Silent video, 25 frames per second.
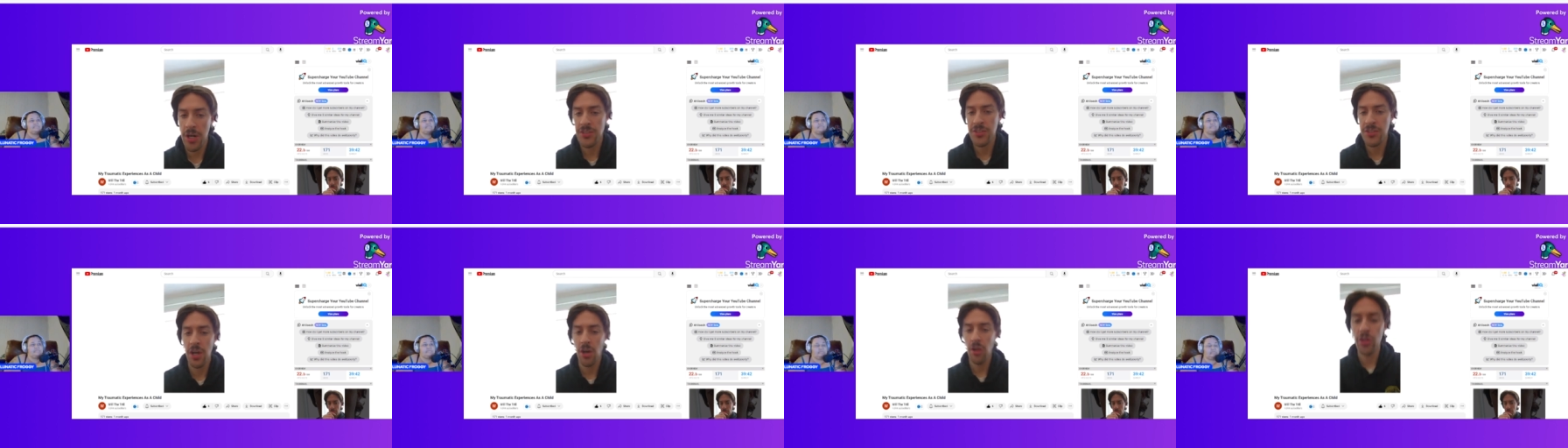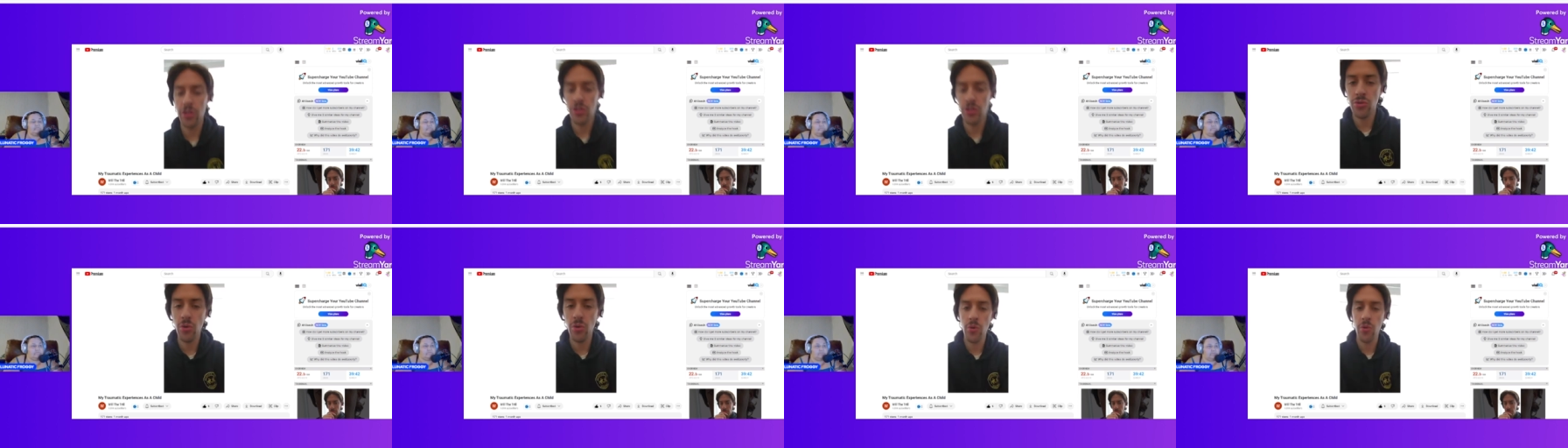tell
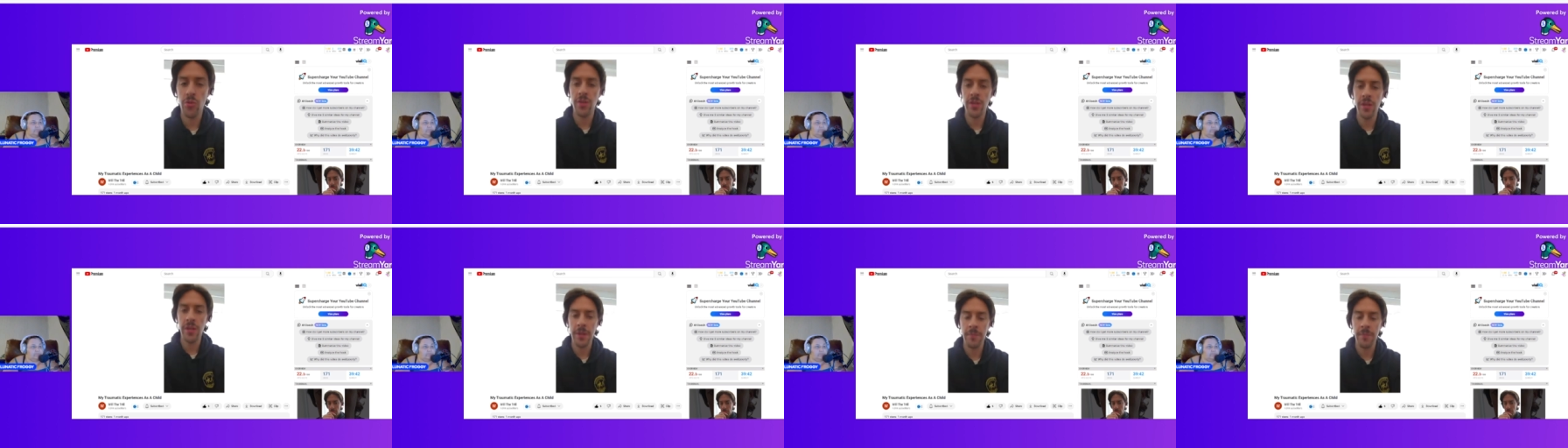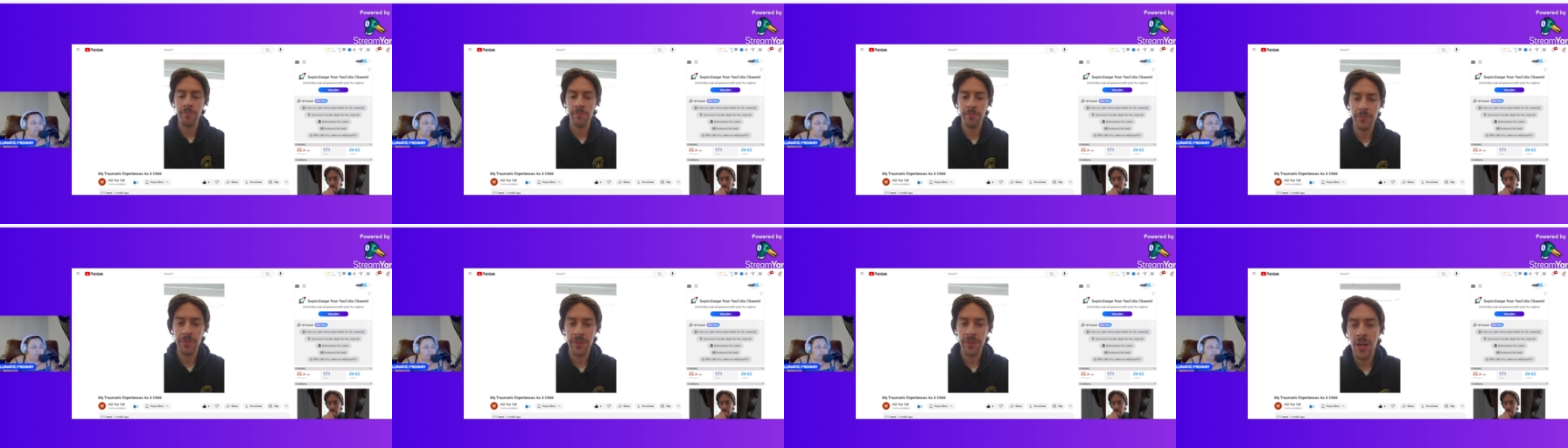the truth and
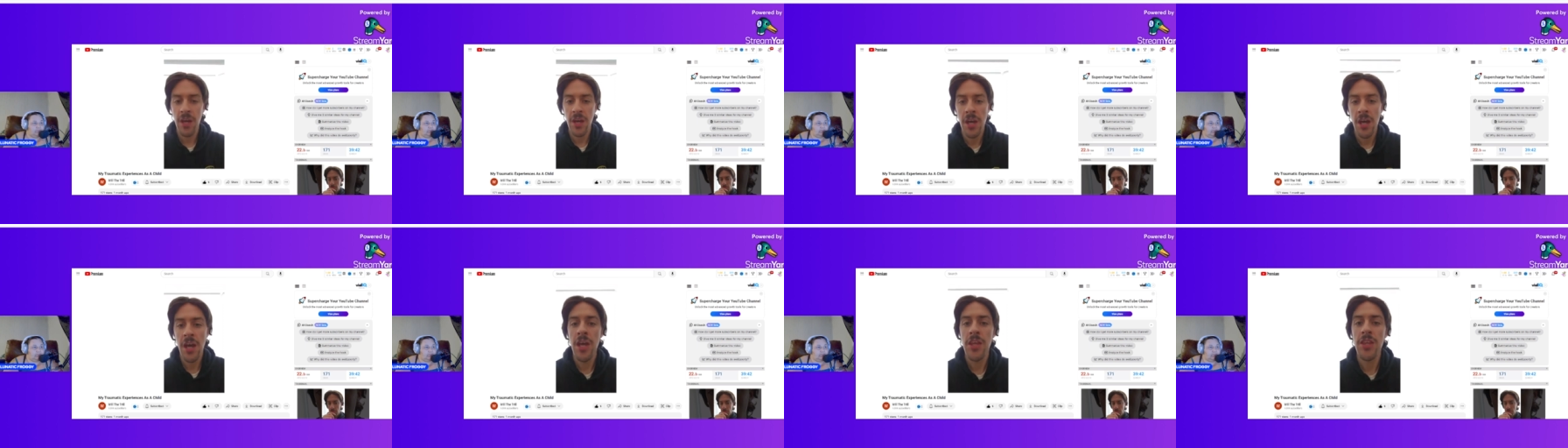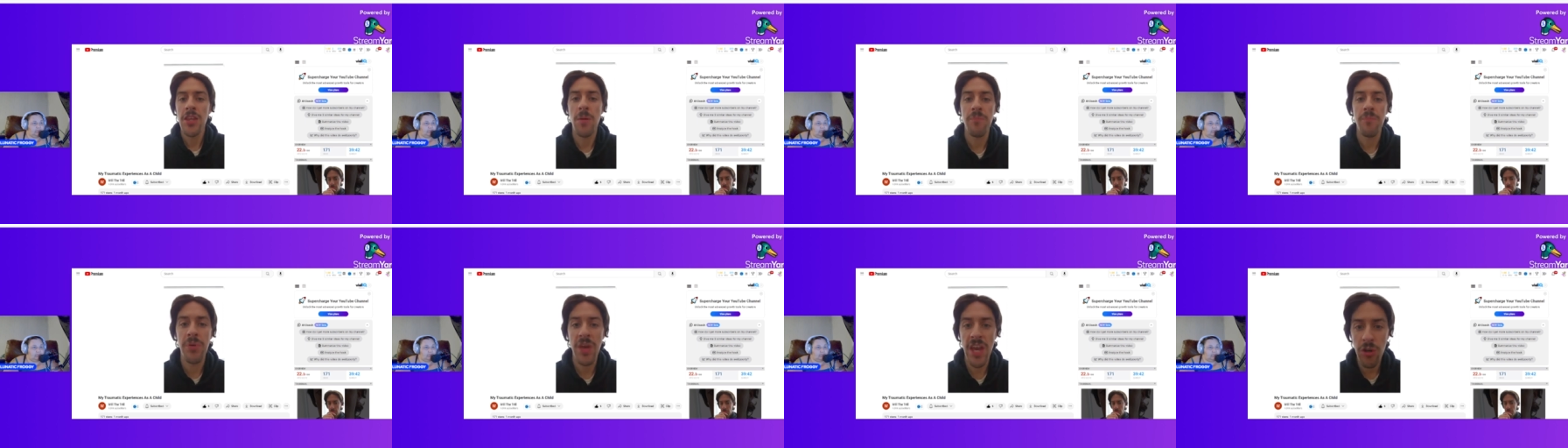then
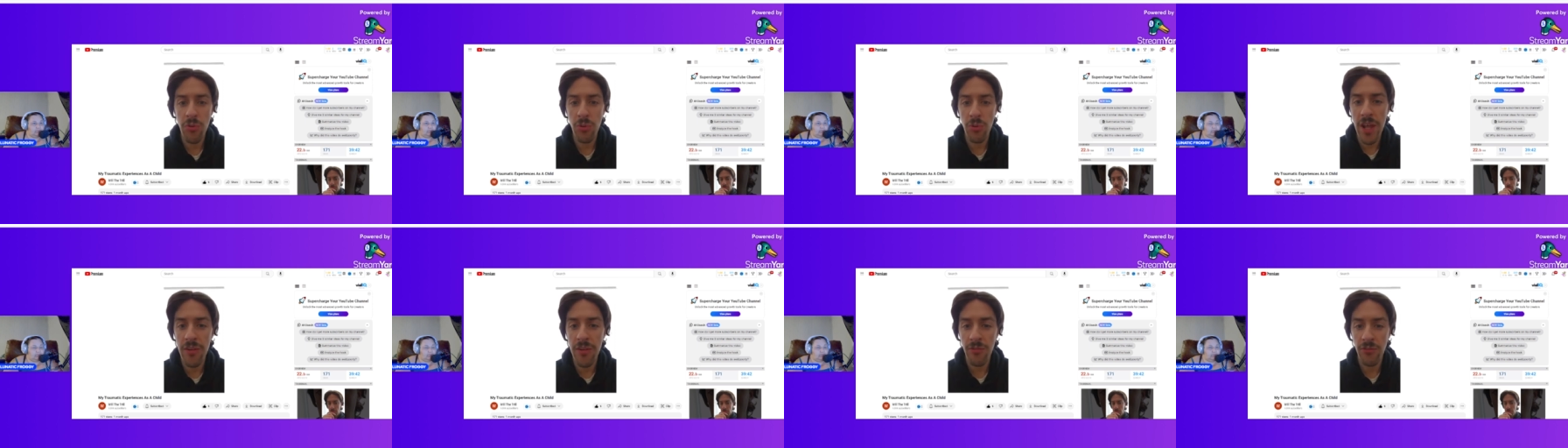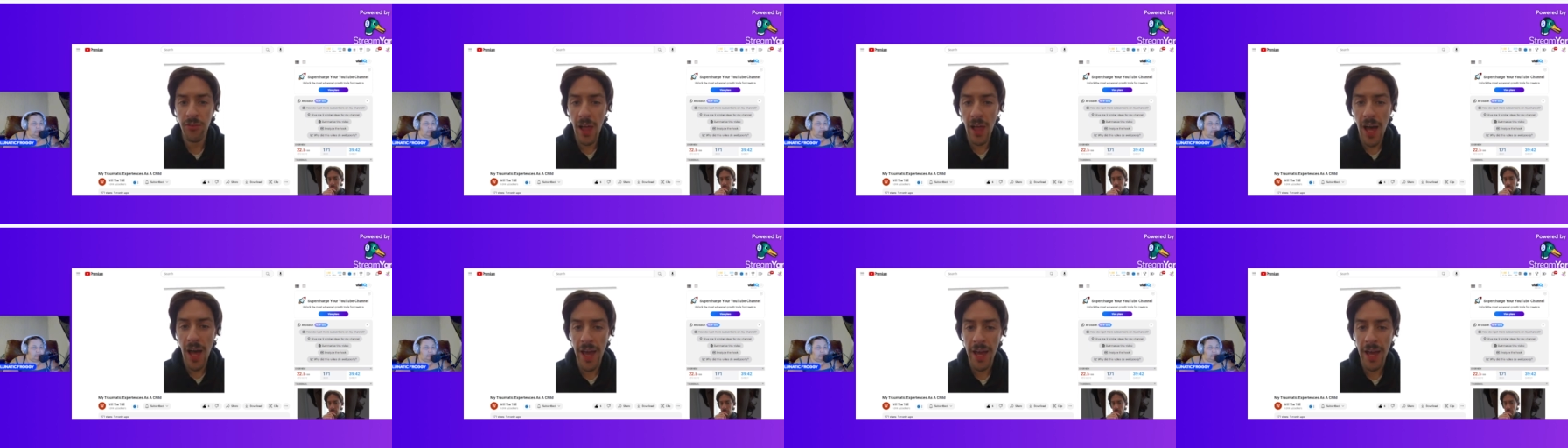the big red
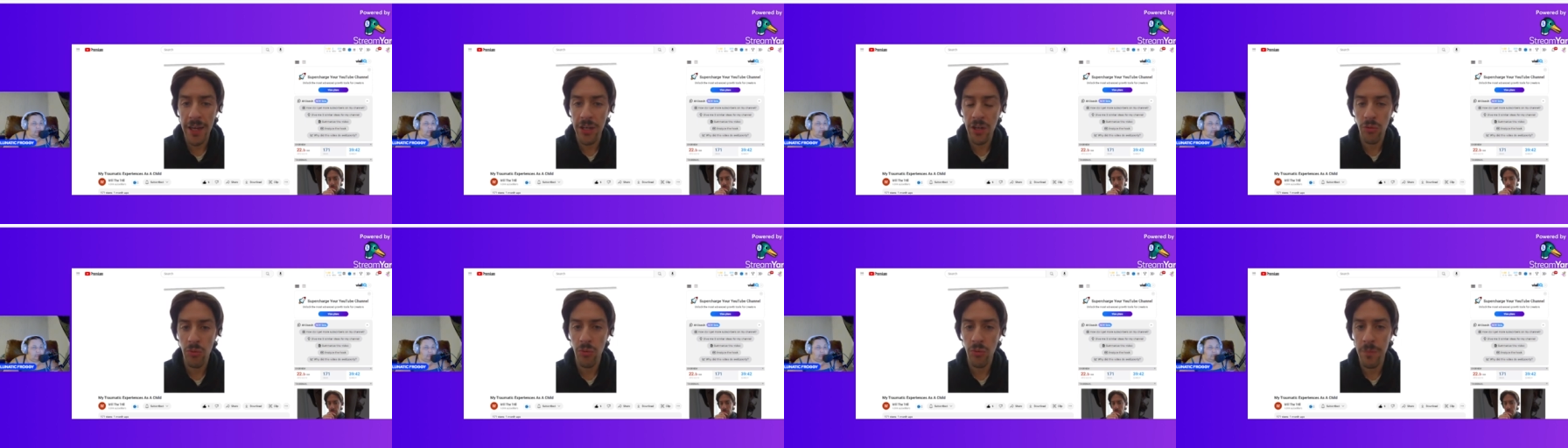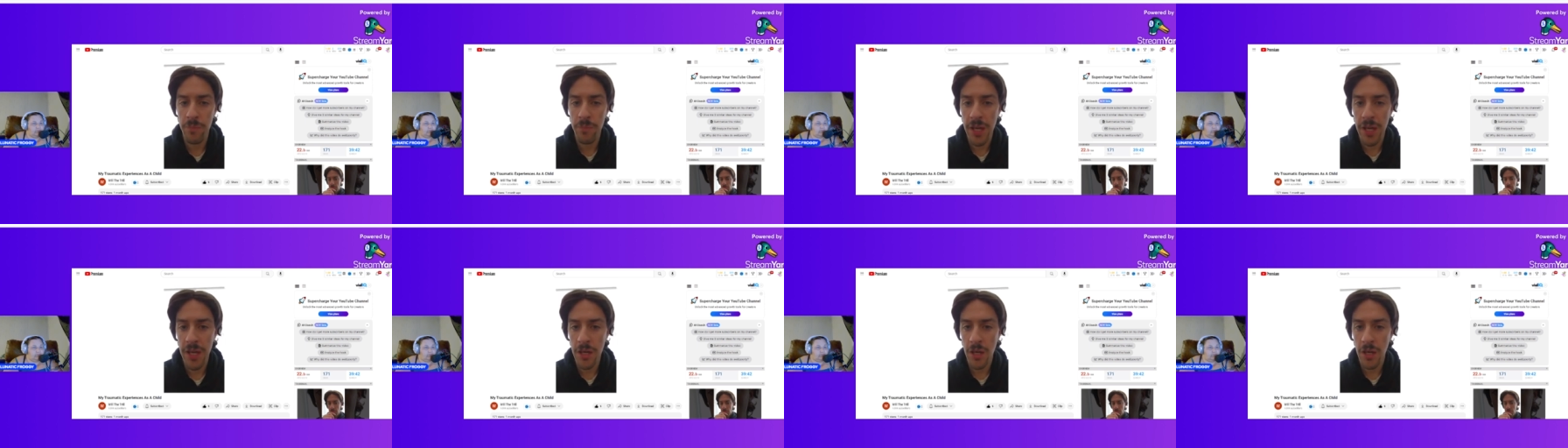flag
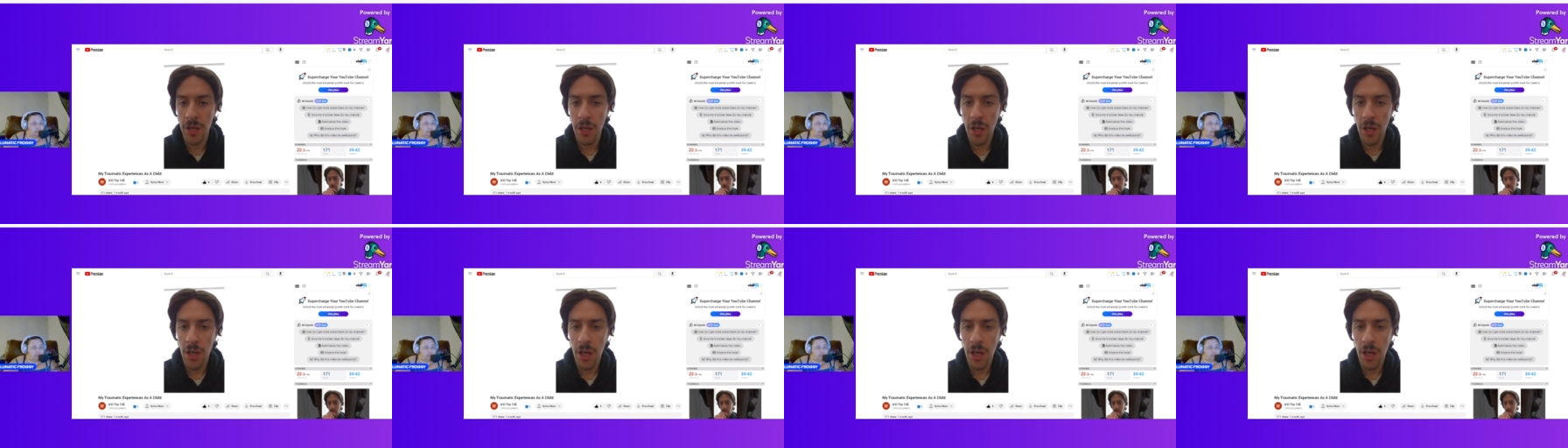would be